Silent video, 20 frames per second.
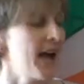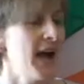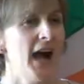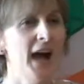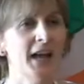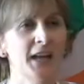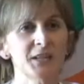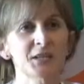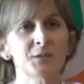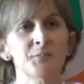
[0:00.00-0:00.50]

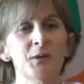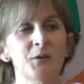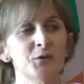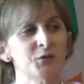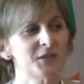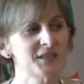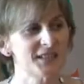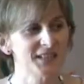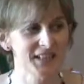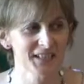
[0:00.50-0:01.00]
And I
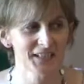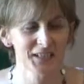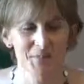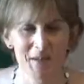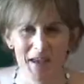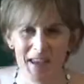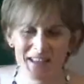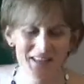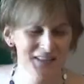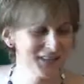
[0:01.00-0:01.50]
suppose this
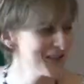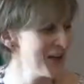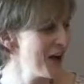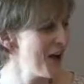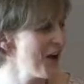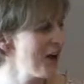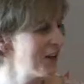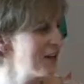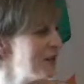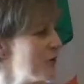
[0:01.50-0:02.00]
depends on